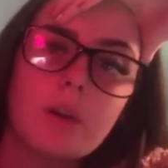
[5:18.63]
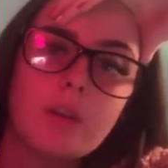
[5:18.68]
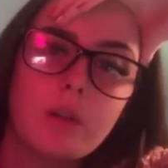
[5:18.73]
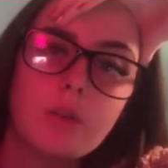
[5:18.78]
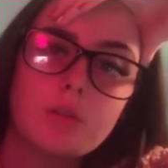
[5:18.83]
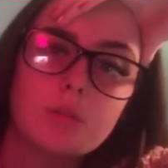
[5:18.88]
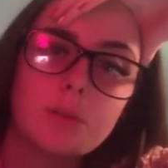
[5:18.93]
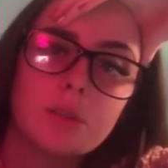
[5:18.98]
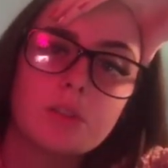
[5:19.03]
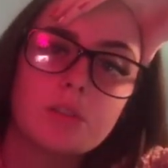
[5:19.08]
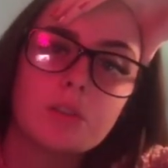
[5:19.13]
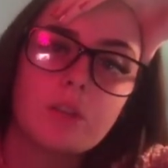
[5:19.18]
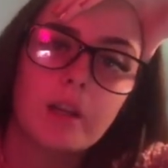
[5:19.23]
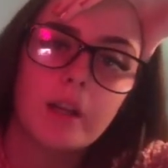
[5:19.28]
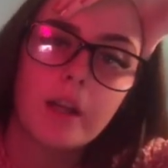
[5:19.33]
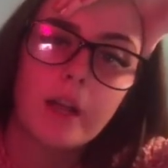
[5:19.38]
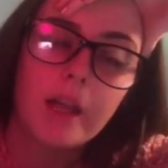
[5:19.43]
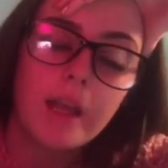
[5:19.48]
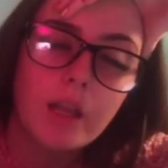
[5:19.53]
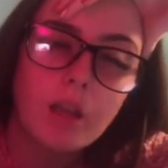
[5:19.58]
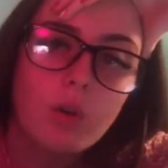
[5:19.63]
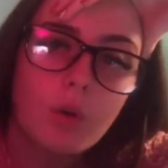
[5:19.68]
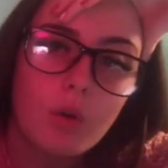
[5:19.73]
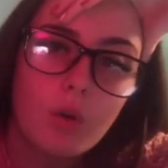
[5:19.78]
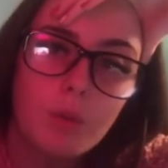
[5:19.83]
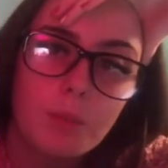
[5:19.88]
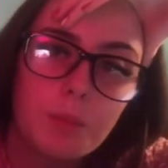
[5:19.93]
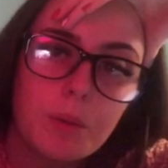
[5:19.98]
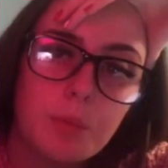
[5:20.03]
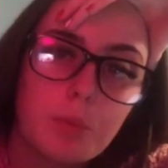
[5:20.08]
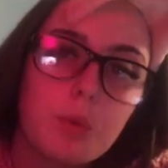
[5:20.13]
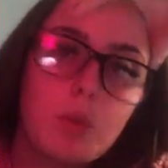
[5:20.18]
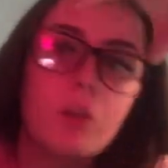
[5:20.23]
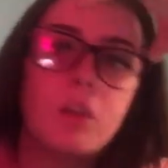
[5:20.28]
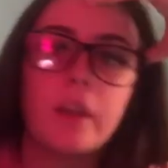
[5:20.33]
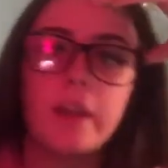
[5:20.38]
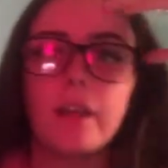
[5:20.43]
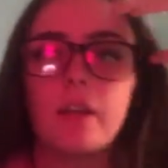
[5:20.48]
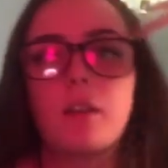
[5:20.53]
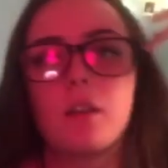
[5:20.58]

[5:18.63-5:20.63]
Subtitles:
speak to. Like I hate calling people. Like